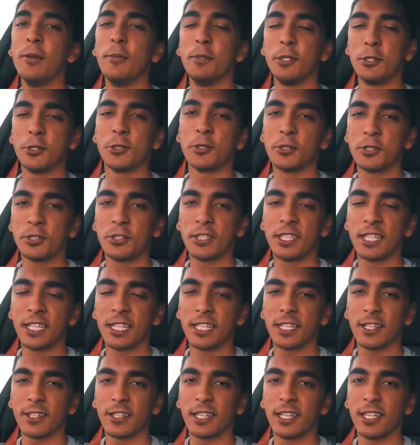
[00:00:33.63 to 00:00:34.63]
Be sure to
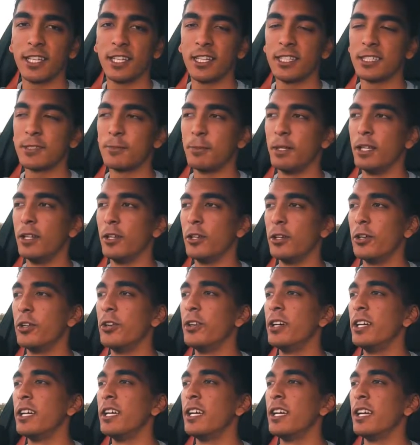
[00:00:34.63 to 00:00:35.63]
check out their links below.